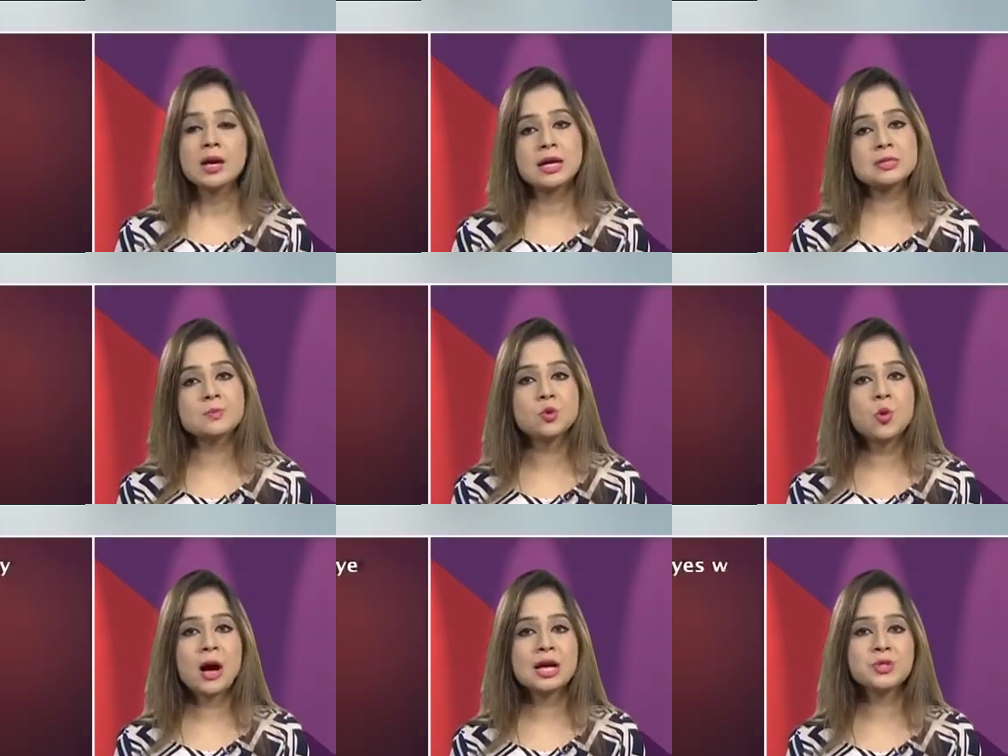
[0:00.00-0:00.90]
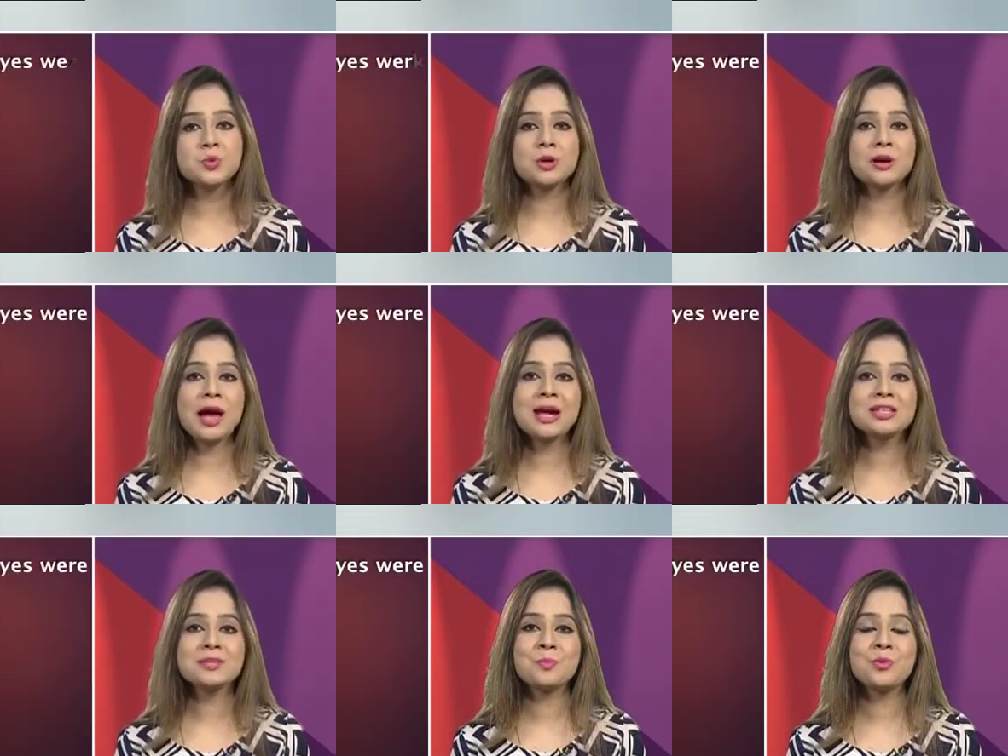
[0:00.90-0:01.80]
His blue eyes were
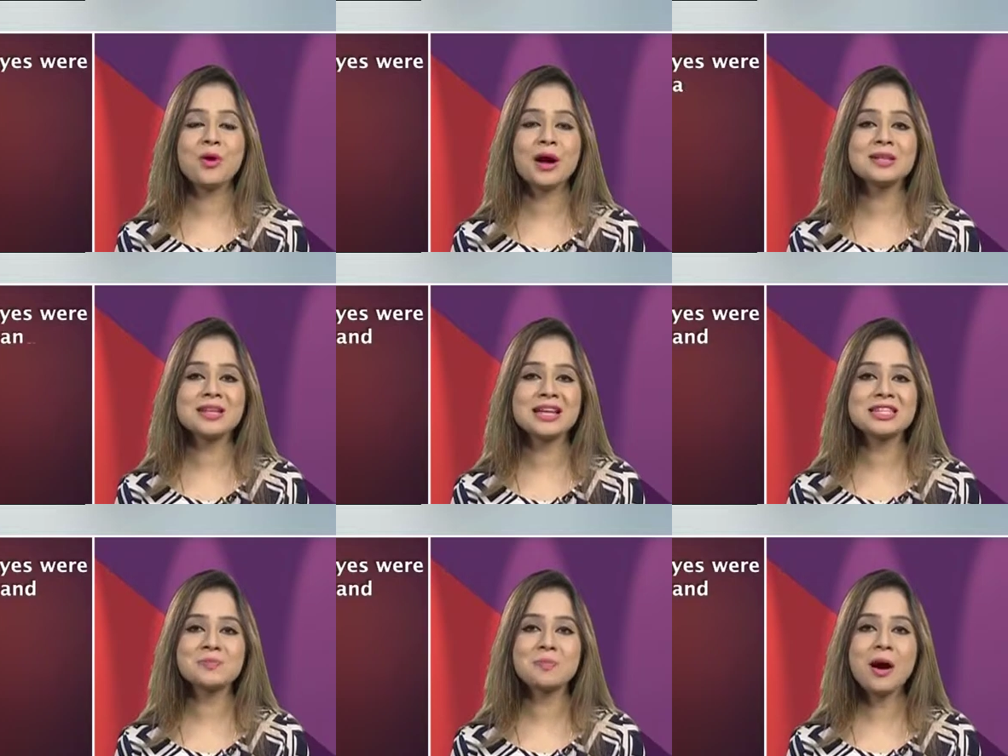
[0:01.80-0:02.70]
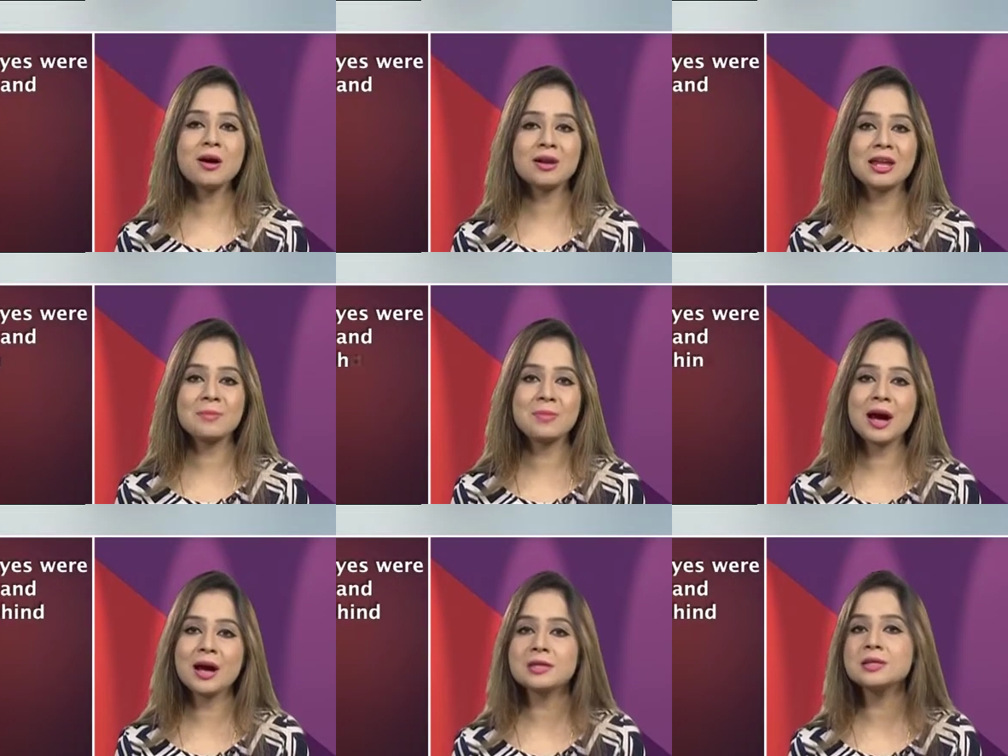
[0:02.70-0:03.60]
light, bright and sparkling
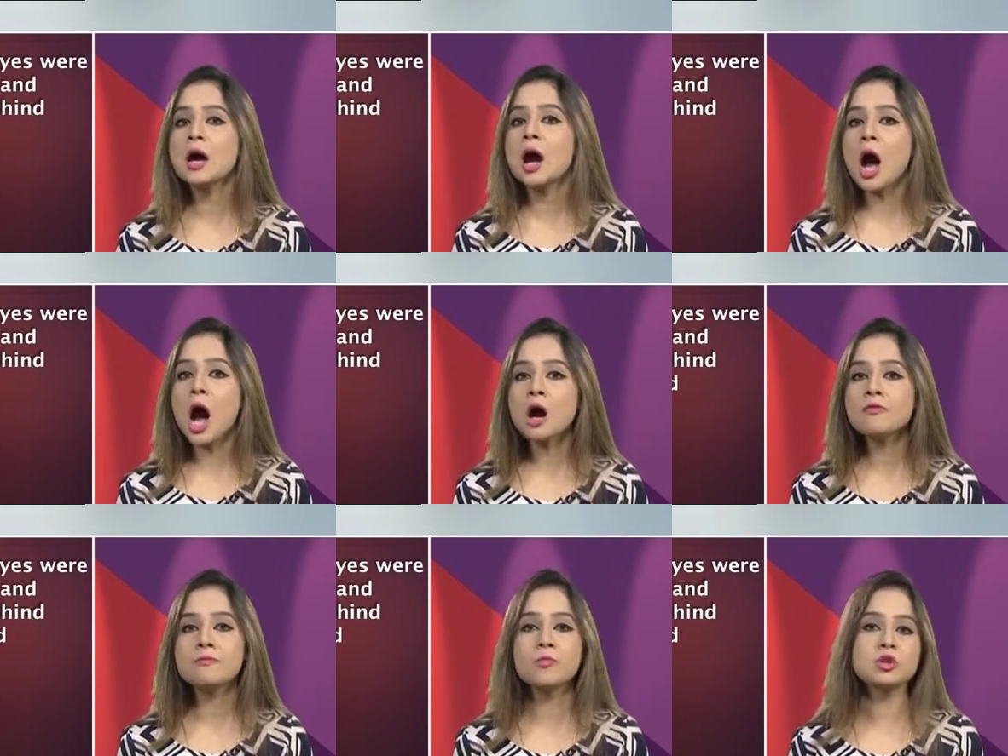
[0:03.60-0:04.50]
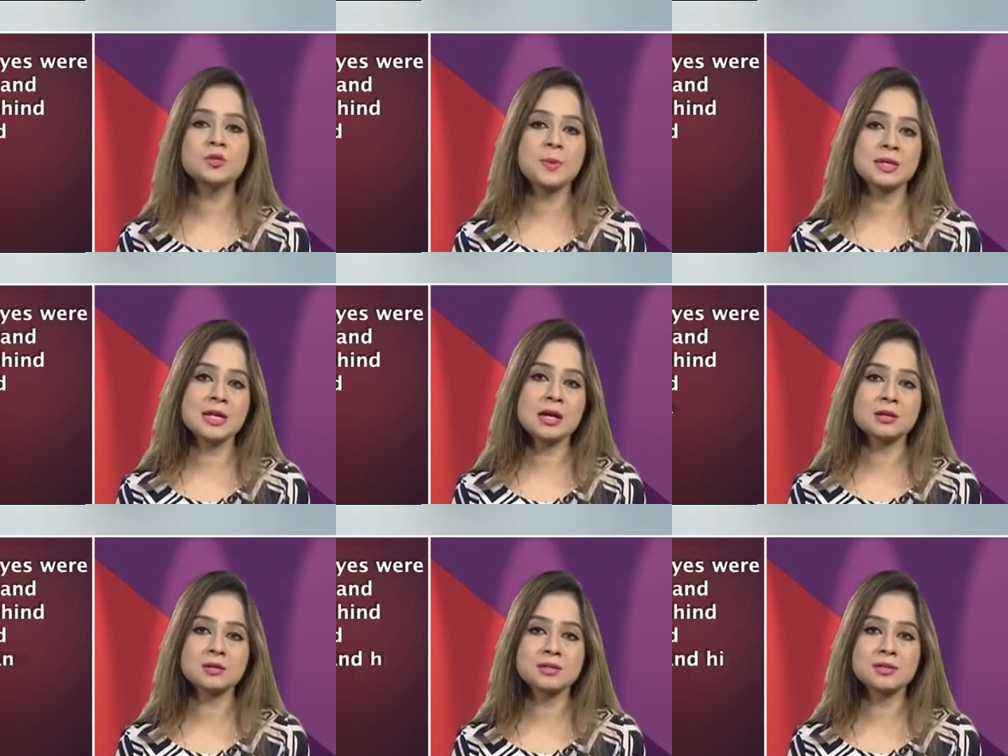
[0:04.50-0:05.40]
behind half-moon
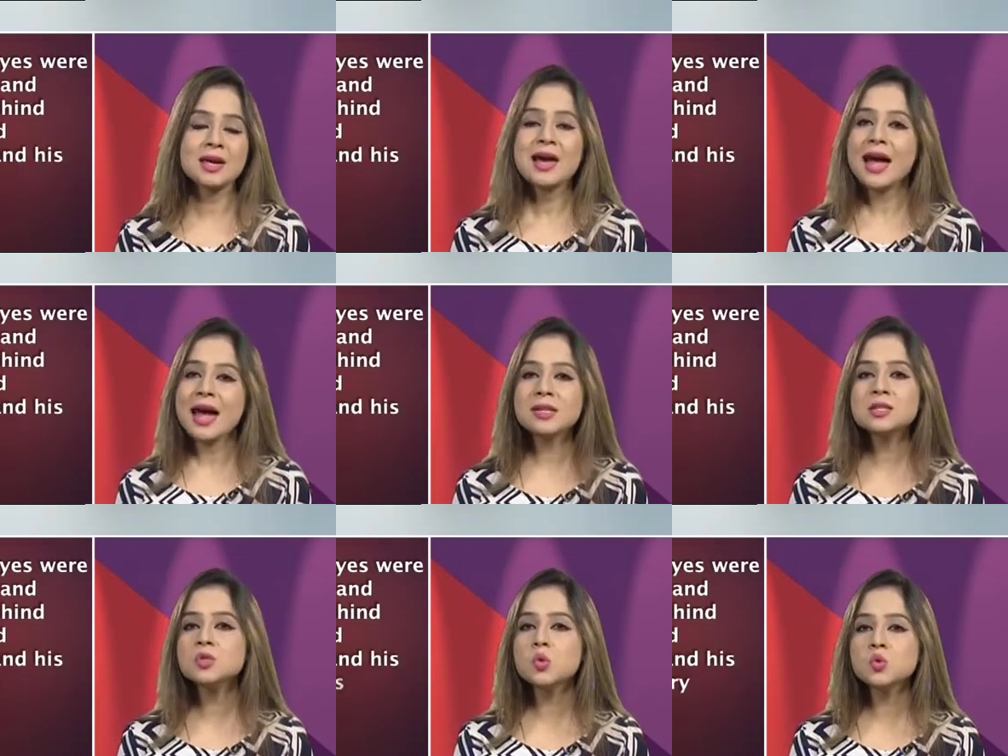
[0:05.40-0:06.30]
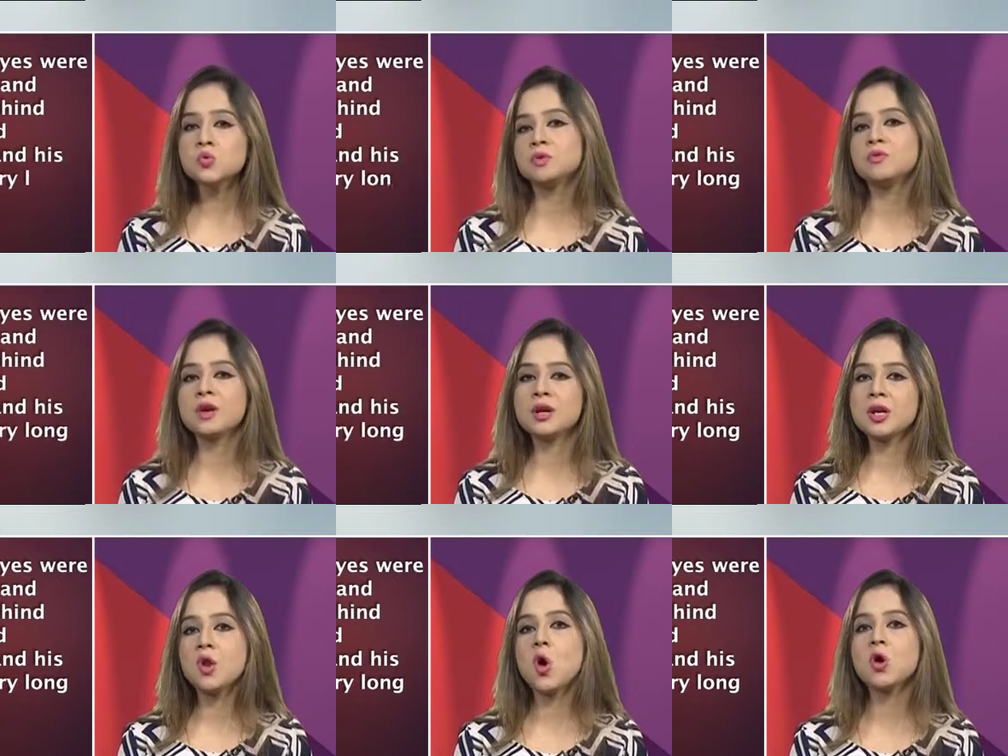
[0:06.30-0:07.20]
spectacles, and his nose was very
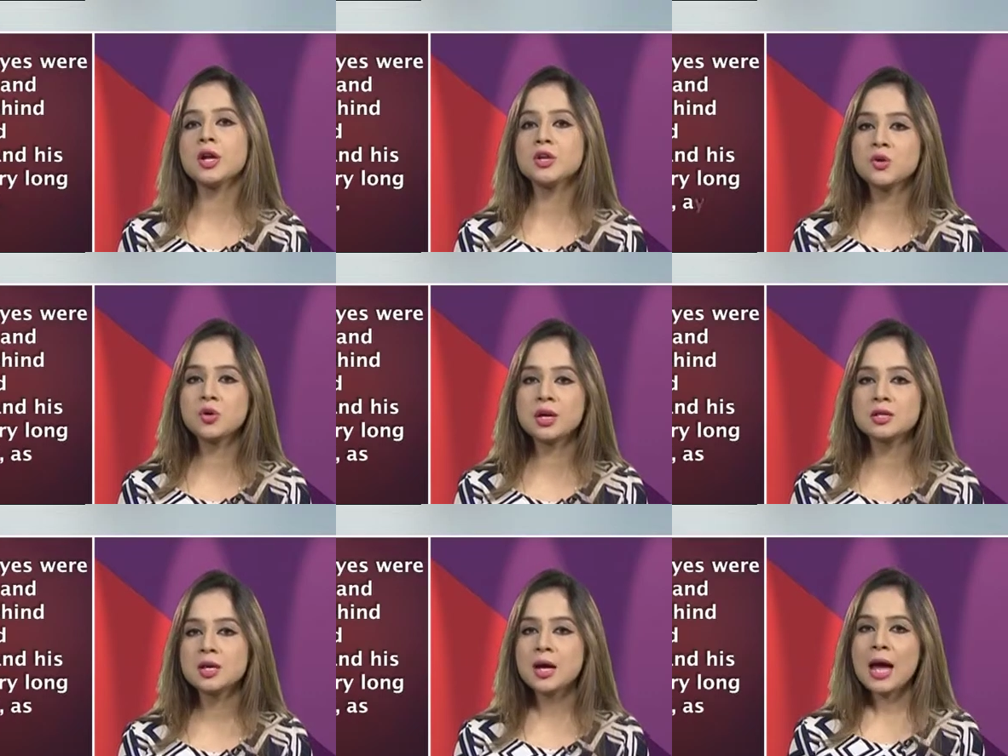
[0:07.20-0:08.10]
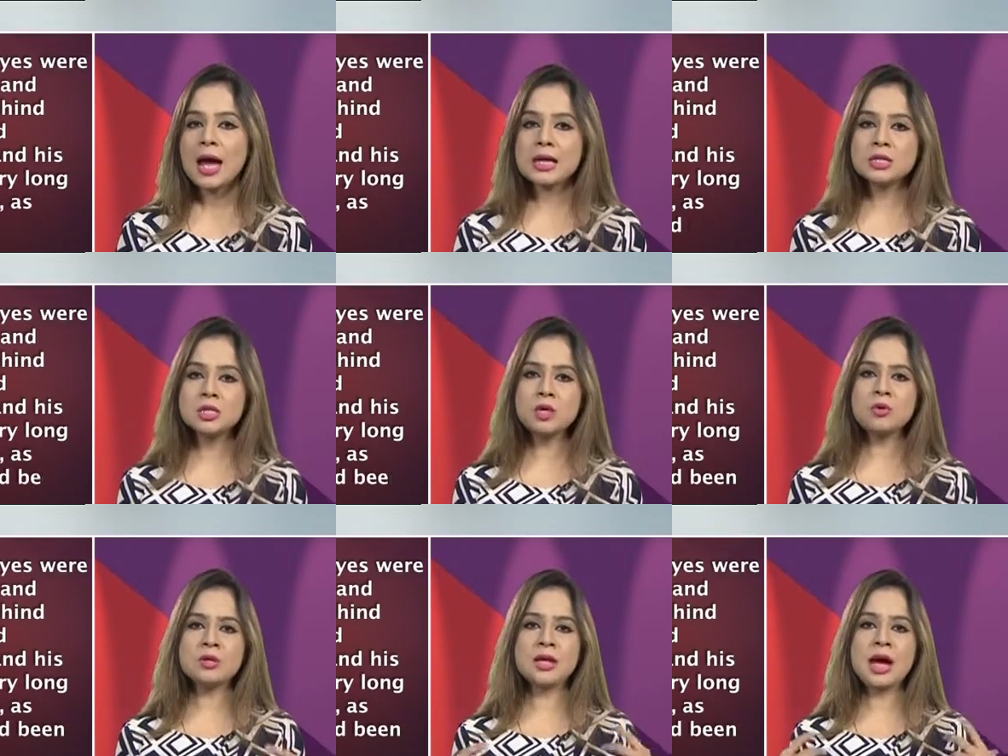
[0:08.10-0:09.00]
long and crooked, as
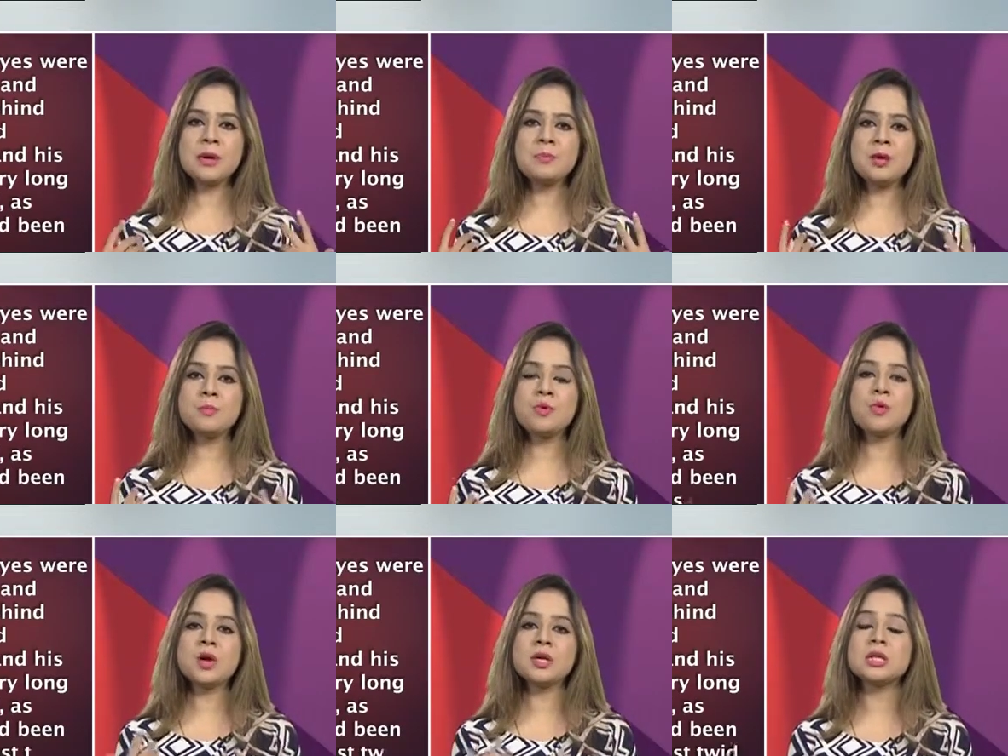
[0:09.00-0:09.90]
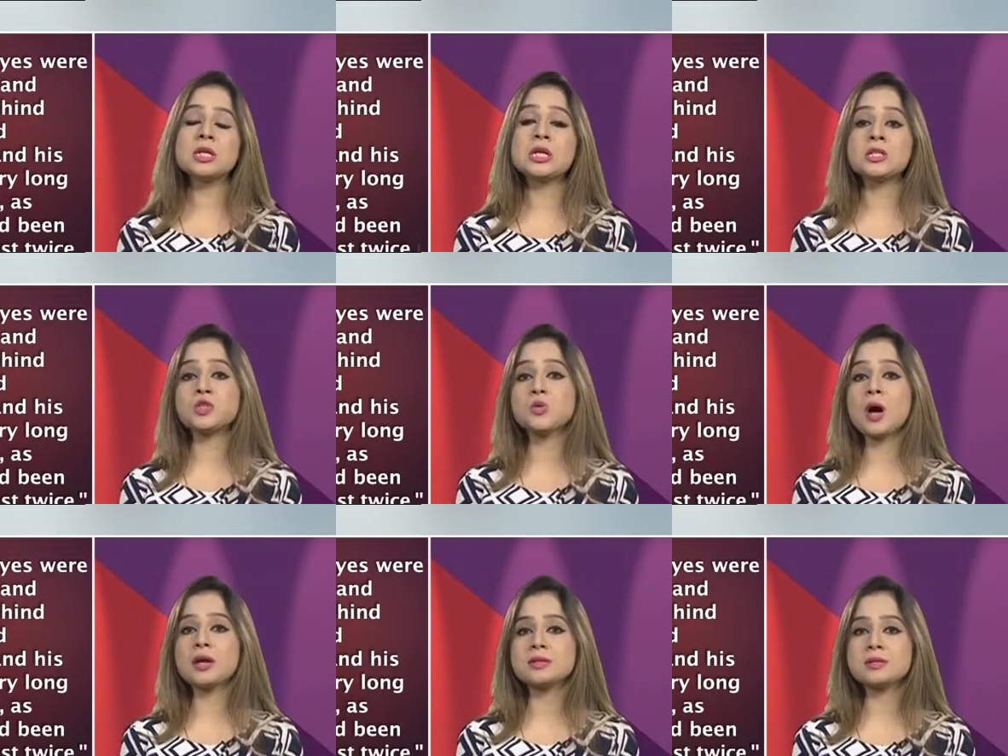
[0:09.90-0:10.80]
though it had been broken at least
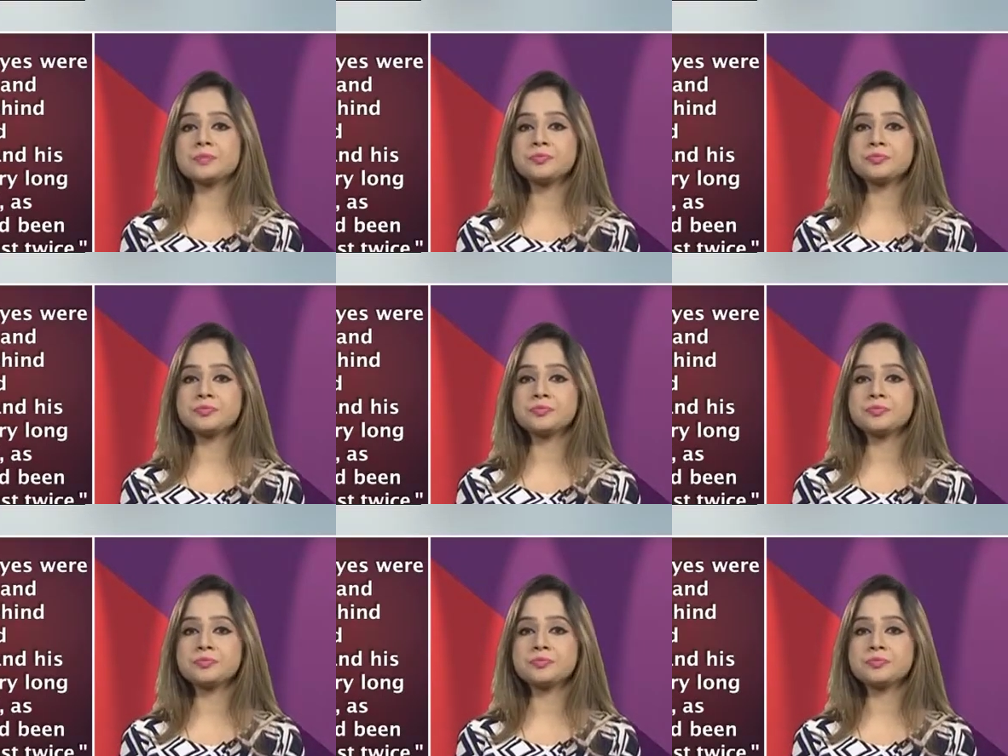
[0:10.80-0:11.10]
twice.